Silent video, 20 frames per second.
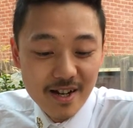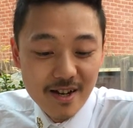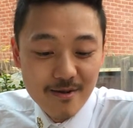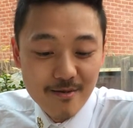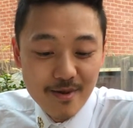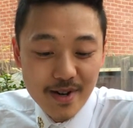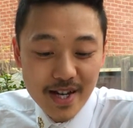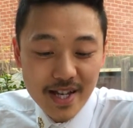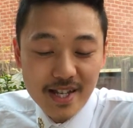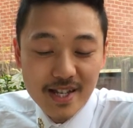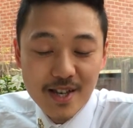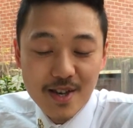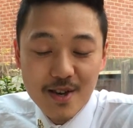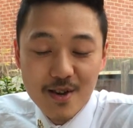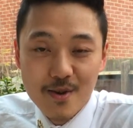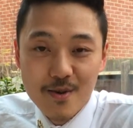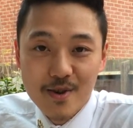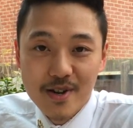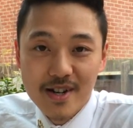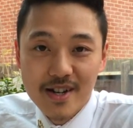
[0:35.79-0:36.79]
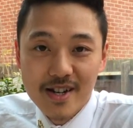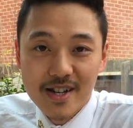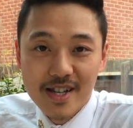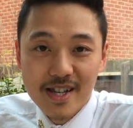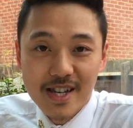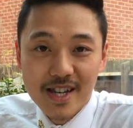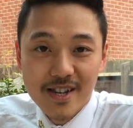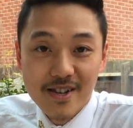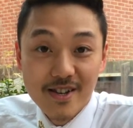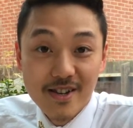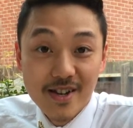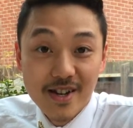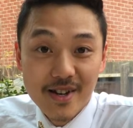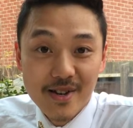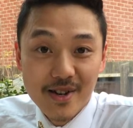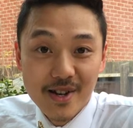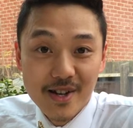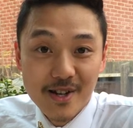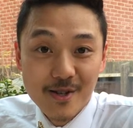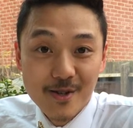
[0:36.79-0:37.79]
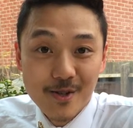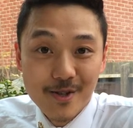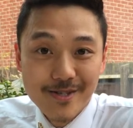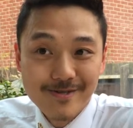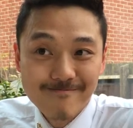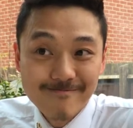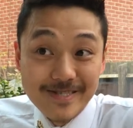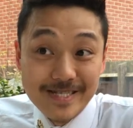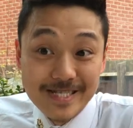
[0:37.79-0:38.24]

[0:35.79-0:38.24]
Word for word: can't wait to uh, let you know how it goes.